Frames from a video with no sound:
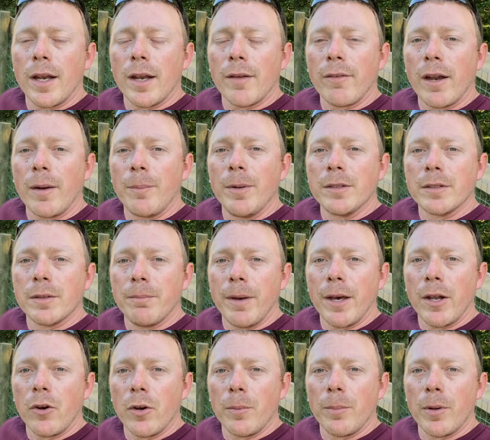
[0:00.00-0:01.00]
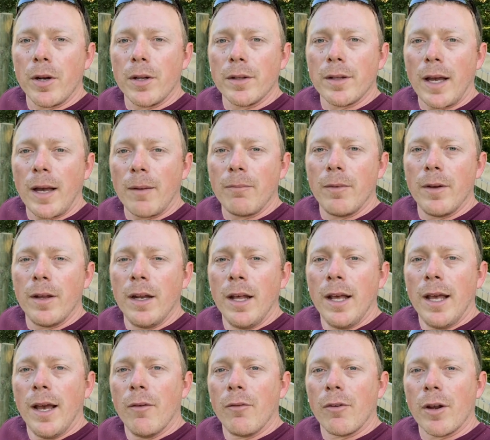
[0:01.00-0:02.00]
I've got a piece of metal to put on top of it,
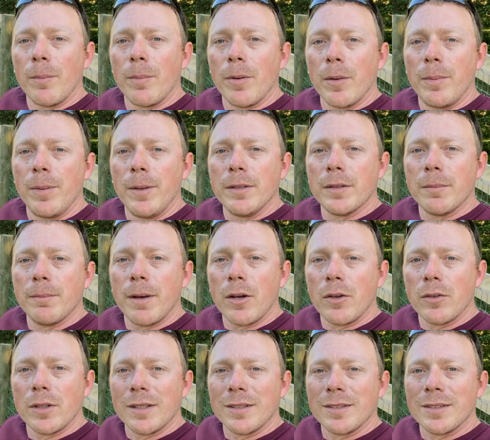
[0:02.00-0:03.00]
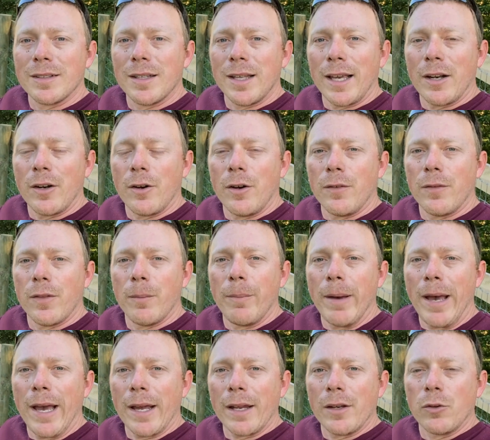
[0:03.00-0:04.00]
and we're going to put a piece of metal to slant off the
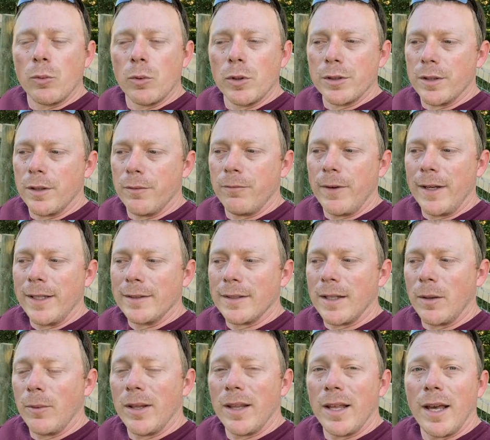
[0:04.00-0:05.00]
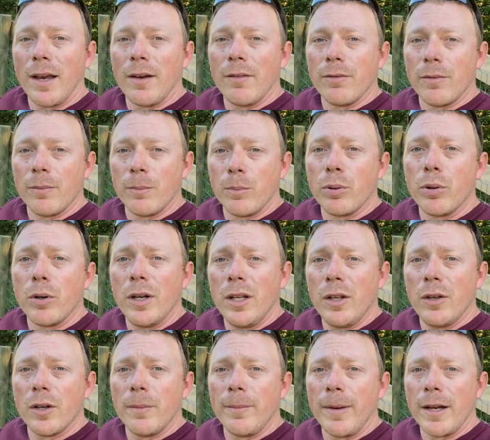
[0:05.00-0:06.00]
back towards the fence. That way they have pretty
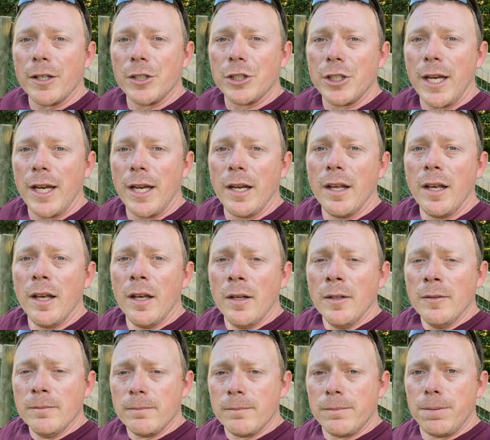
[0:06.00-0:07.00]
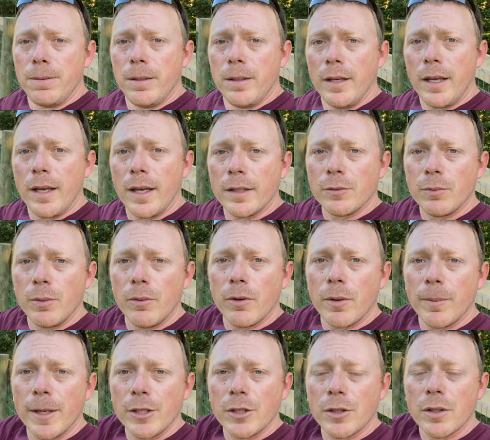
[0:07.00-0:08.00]
good amount of shade, because we want to
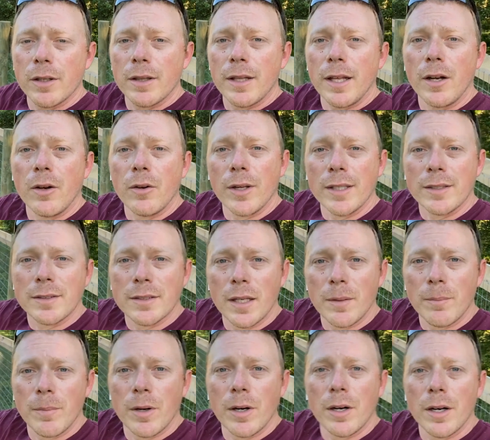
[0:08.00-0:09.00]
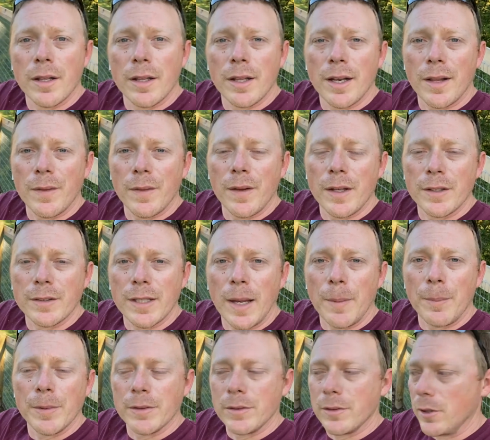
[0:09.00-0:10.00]
make sure that they don't get sunburned and that nothing else
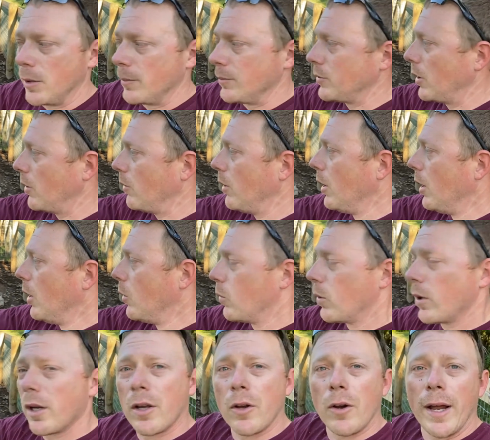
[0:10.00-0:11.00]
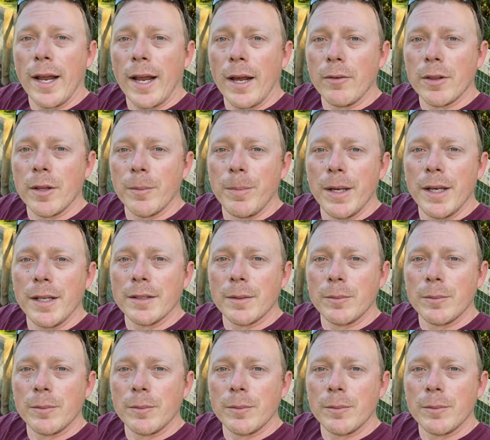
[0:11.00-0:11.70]
happens to them. So we're going to go hang out with the pigs.